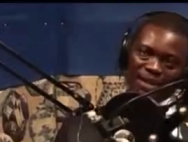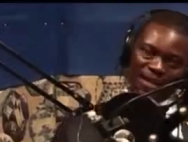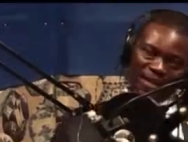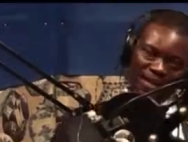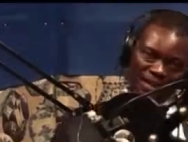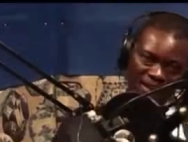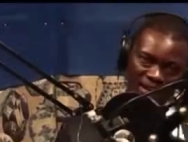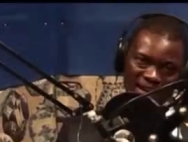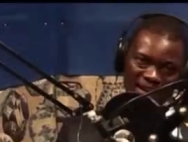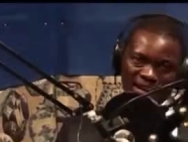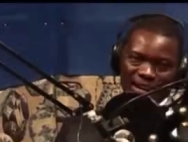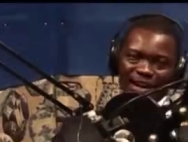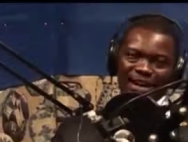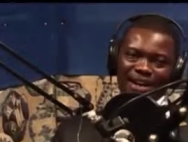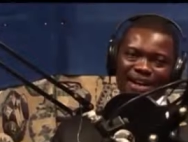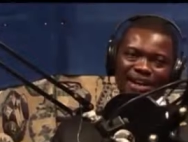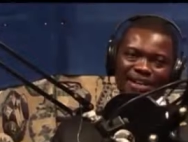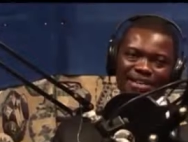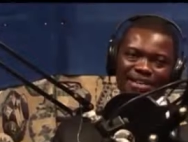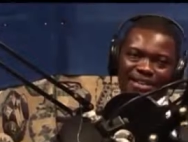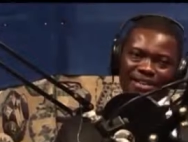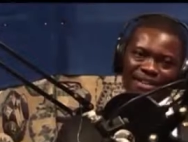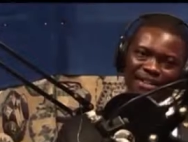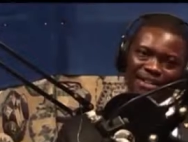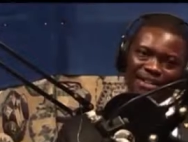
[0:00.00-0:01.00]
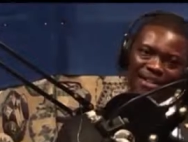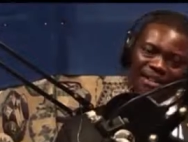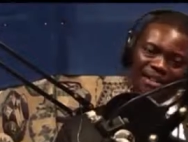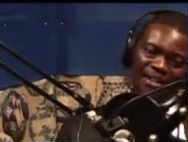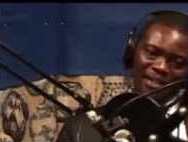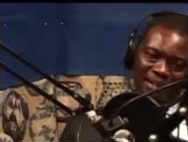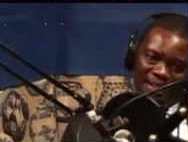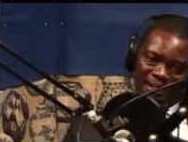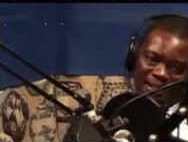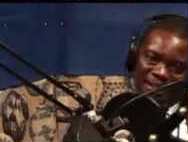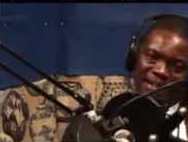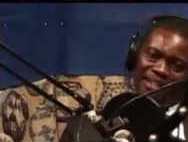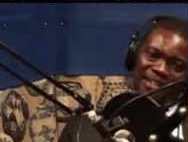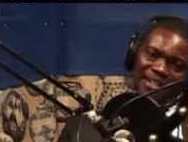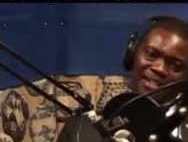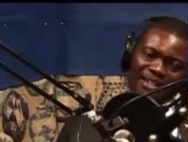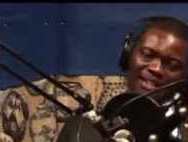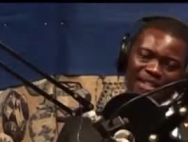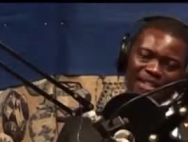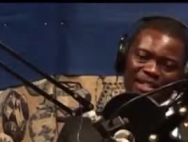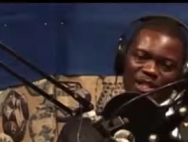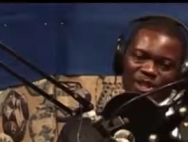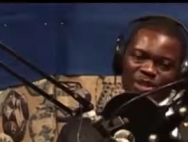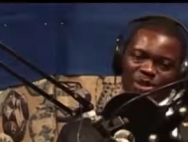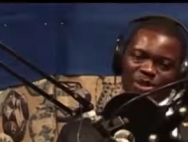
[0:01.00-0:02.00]
Yeah, I think
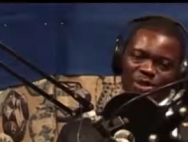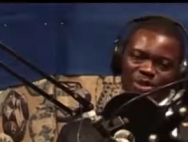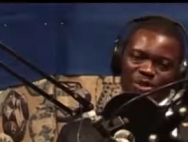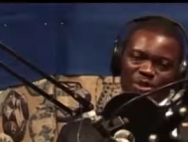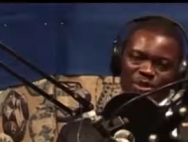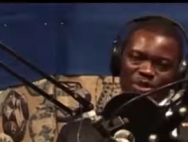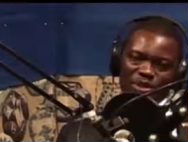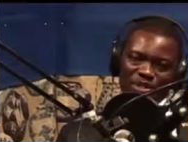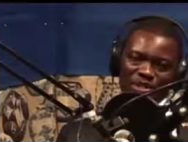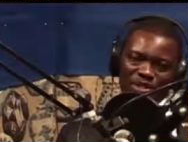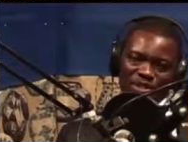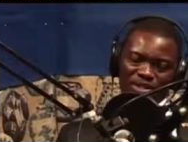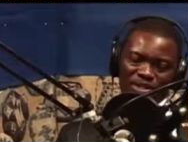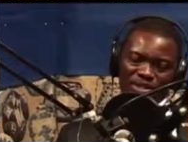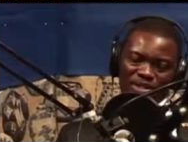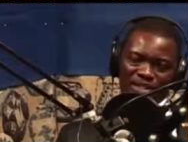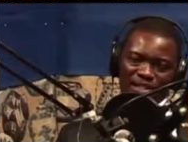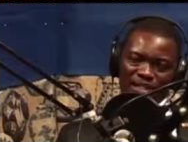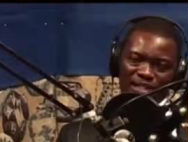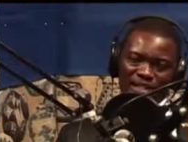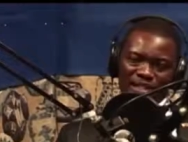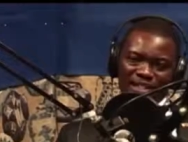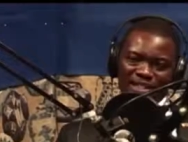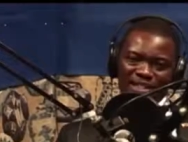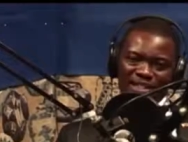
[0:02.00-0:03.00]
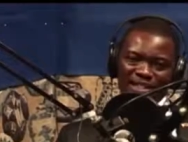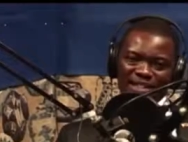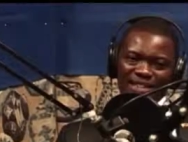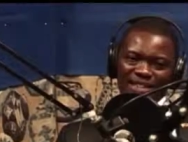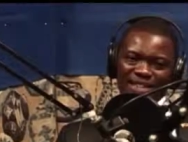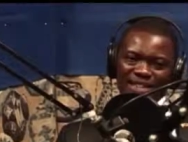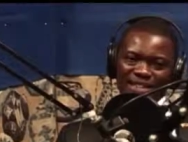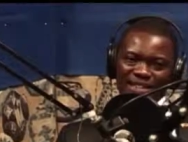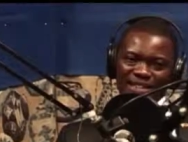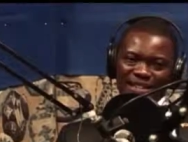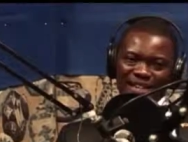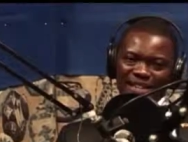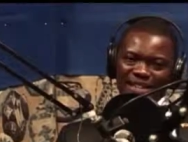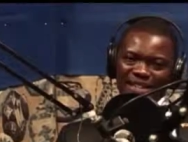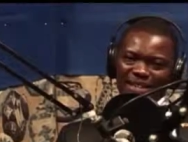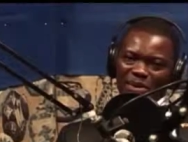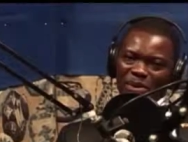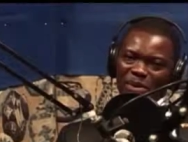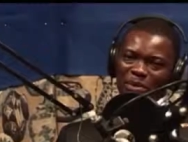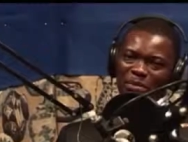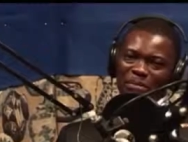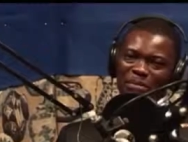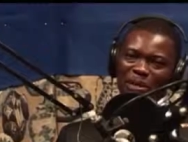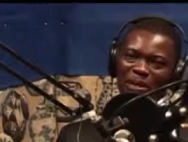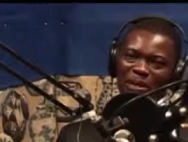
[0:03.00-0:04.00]
the new constitution addresses that
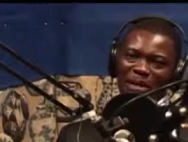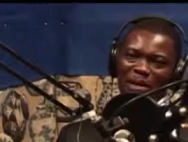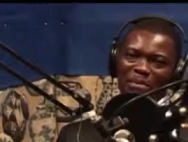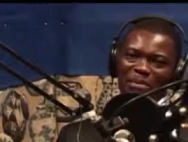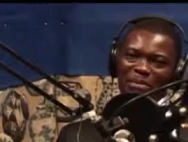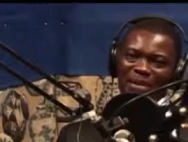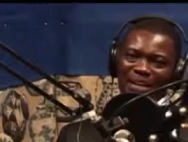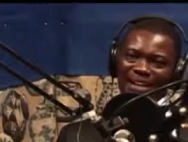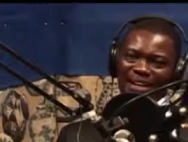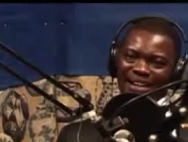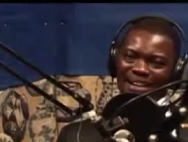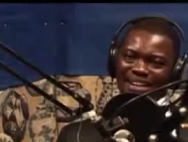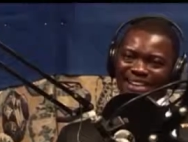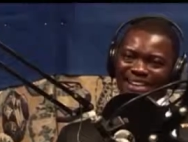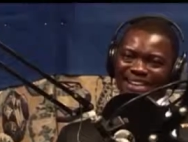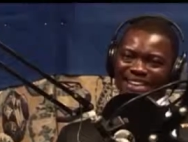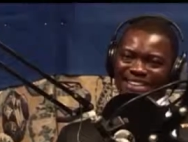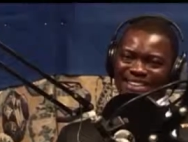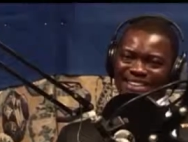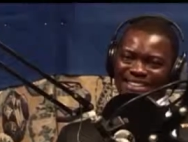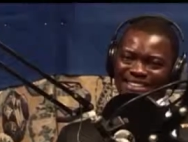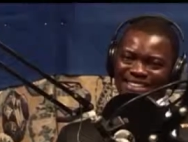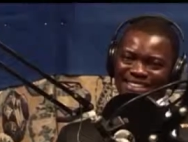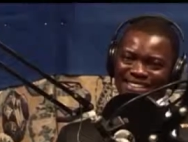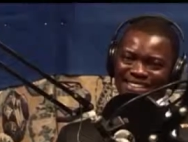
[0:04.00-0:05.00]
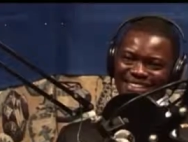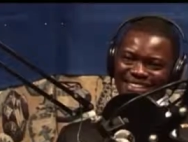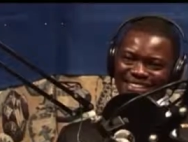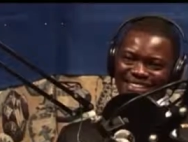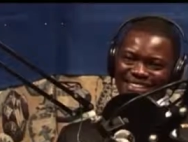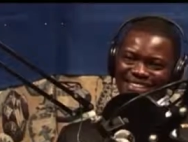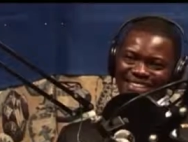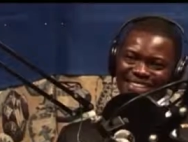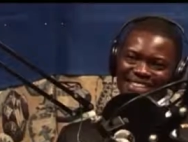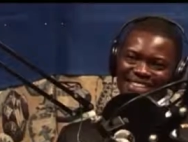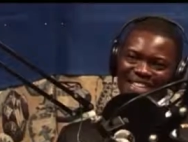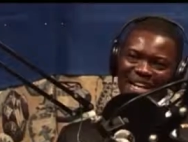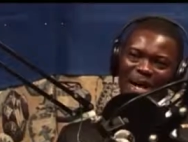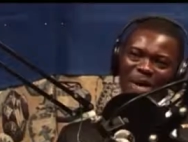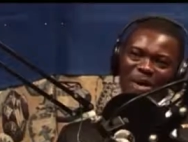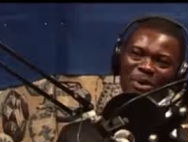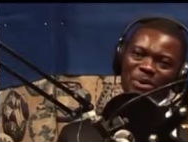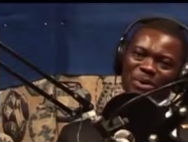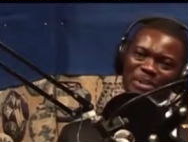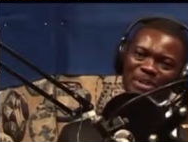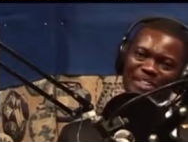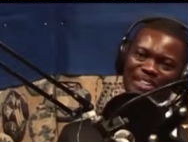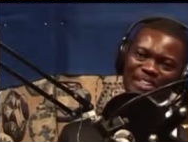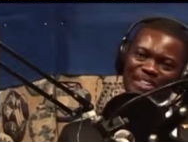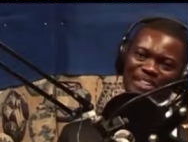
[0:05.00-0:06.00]
on paper. It is
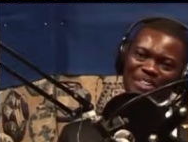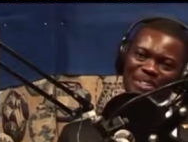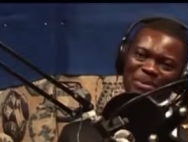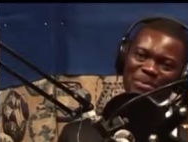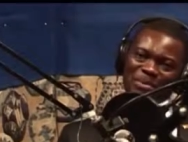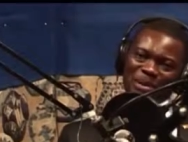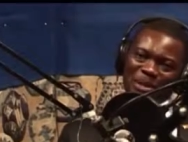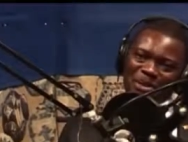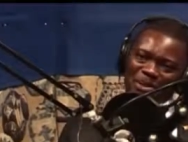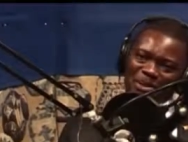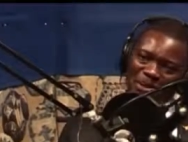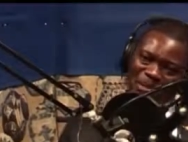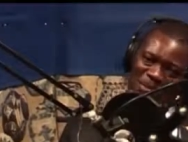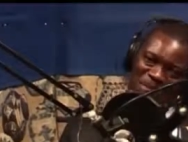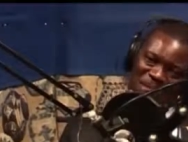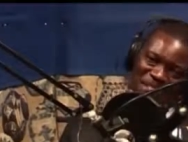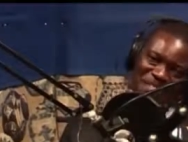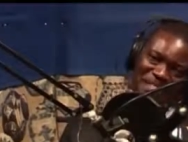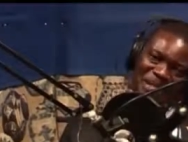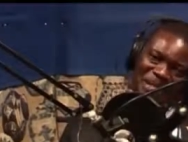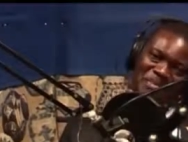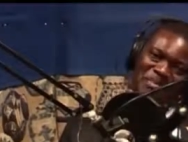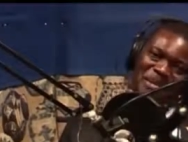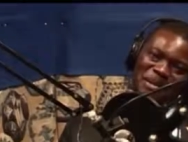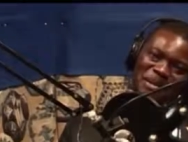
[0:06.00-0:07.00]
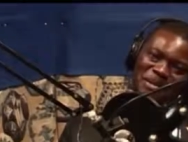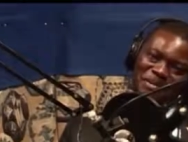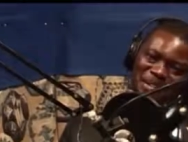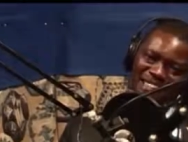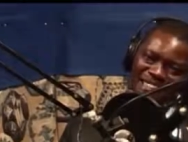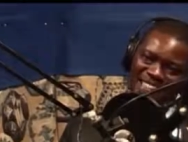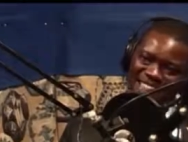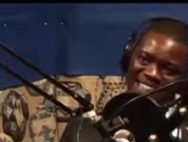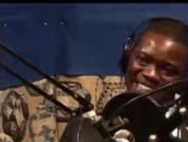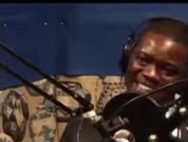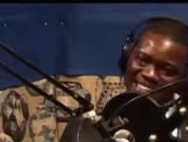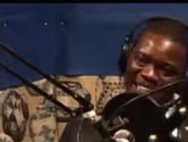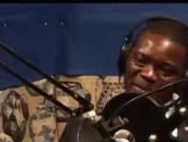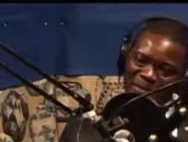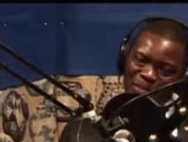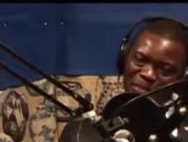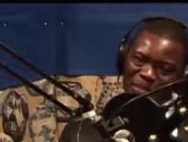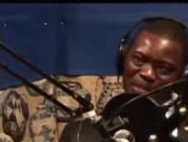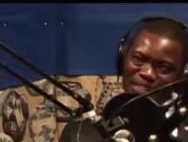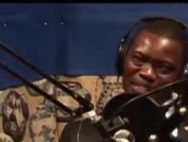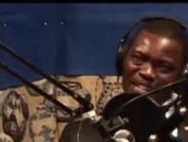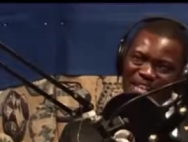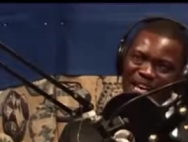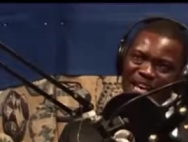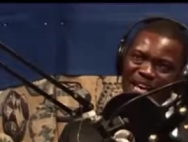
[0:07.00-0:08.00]
now in respect of the implementation,
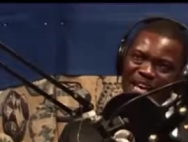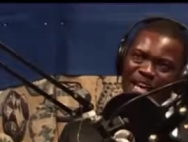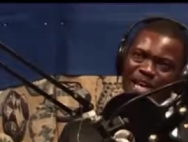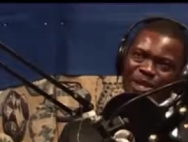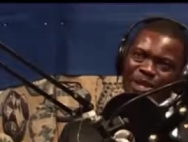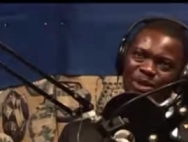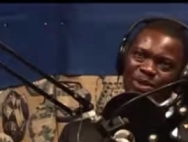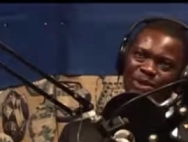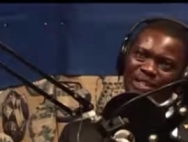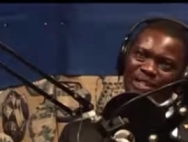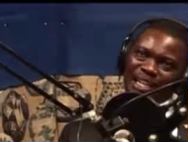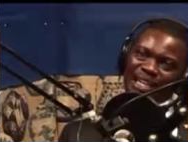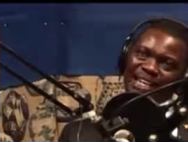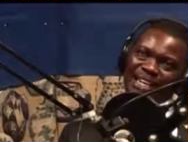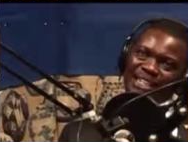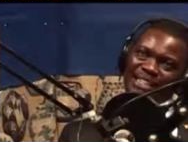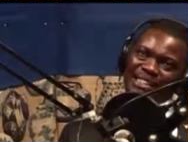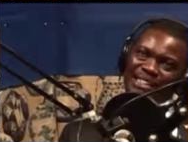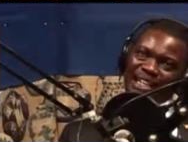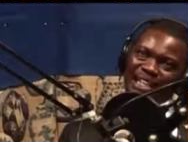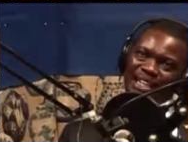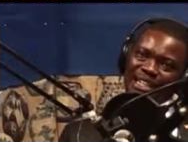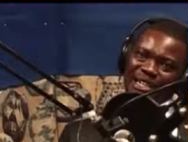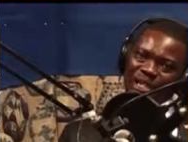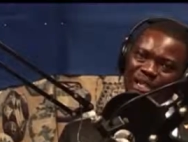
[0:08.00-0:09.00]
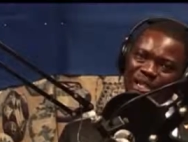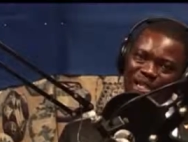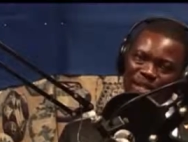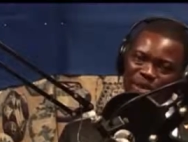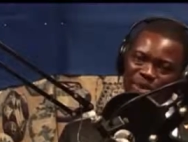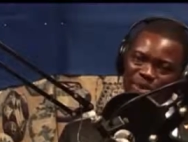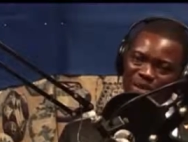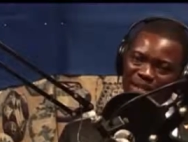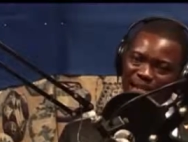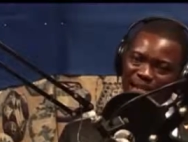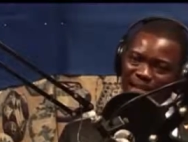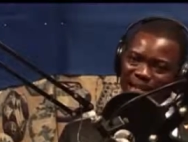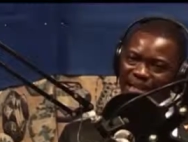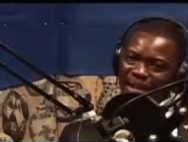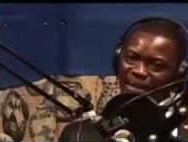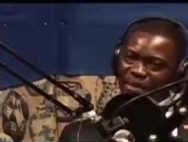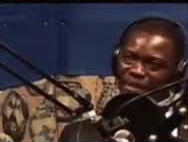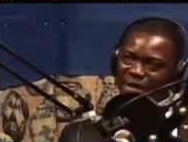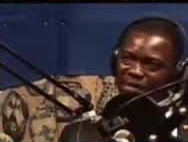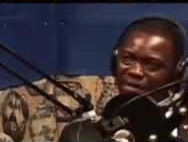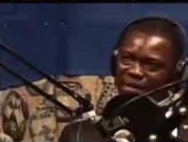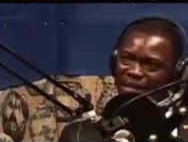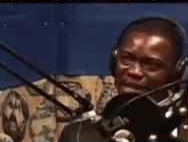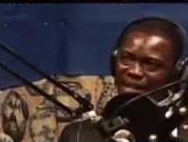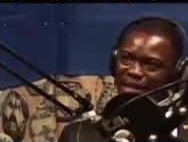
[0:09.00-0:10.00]
because you would understand and you would agree
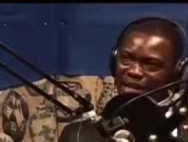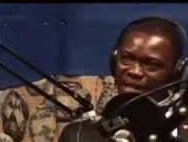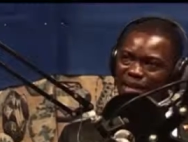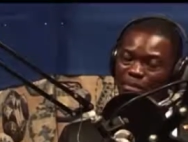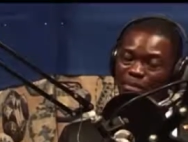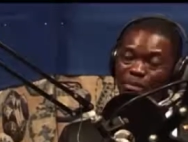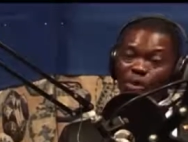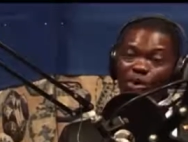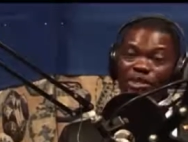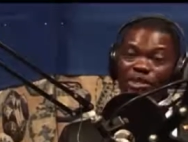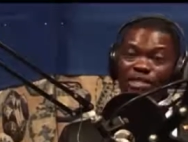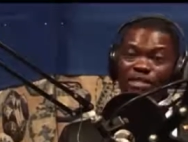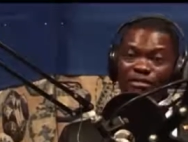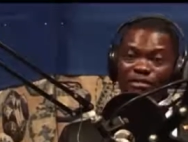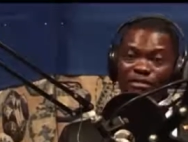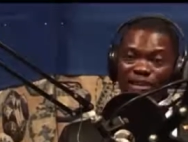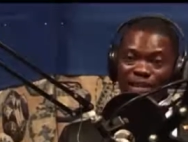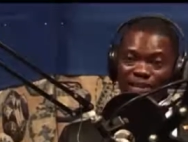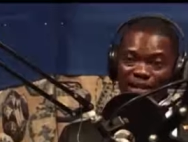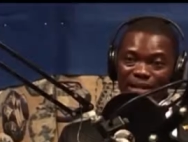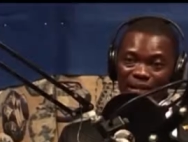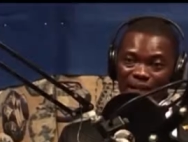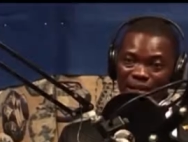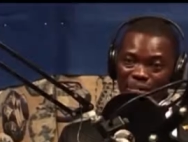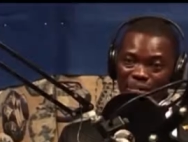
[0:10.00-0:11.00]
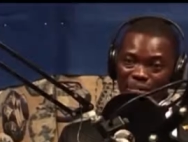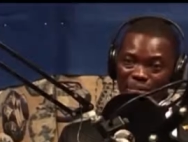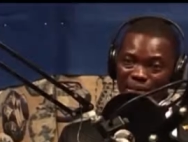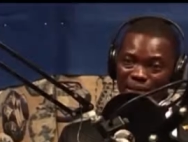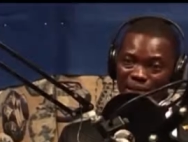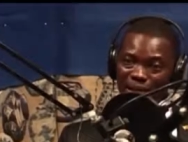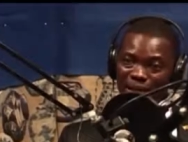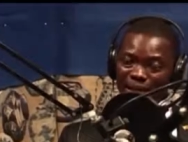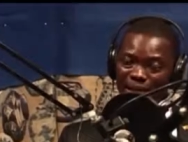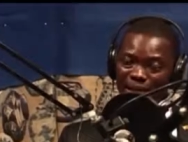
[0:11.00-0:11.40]
with me that the most vulnerable